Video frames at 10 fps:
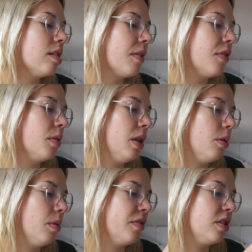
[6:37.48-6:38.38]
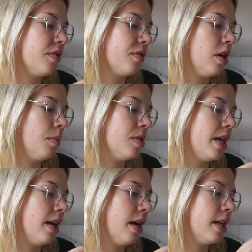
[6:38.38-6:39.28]
Let's give you a little bit of a different
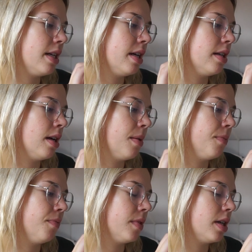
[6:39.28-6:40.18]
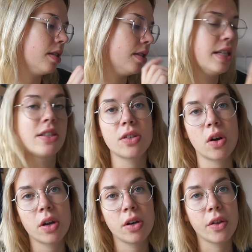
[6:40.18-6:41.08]
update. I did
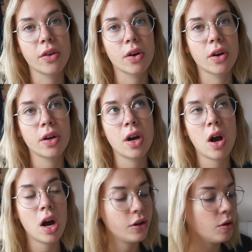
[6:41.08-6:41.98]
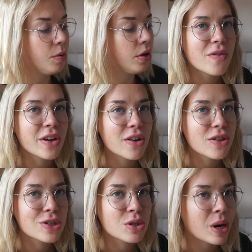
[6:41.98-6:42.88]
start another audiobook over here,
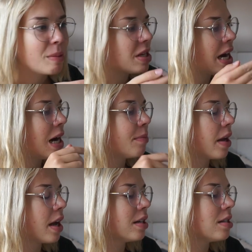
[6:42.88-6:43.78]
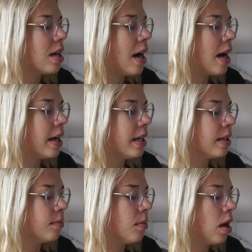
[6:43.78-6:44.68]
the Scribd app, and I
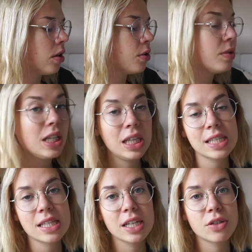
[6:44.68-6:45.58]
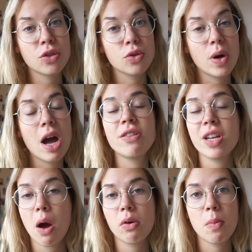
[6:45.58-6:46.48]
am currently listening to
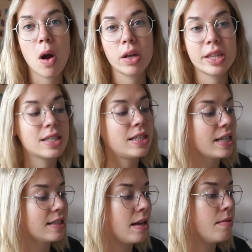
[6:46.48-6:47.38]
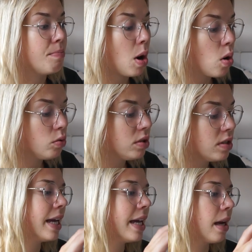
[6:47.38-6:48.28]
Down Among the Sticks and Bones.
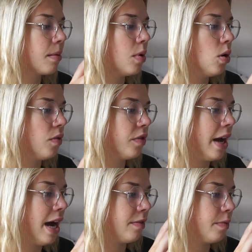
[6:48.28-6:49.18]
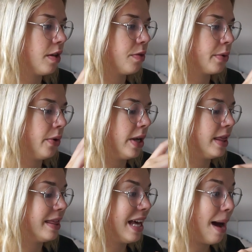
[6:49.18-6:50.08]
I am over halfway through
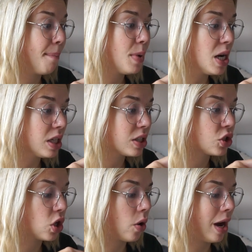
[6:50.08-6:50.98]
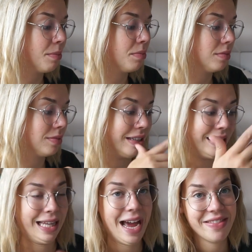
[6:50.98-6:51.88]
in that book, so I'm
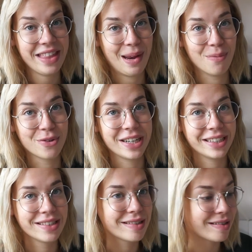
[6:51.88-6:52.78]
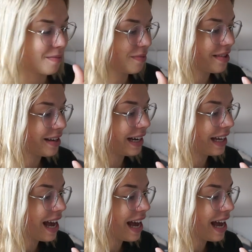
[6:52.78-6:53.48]
glad that I'm reading something, I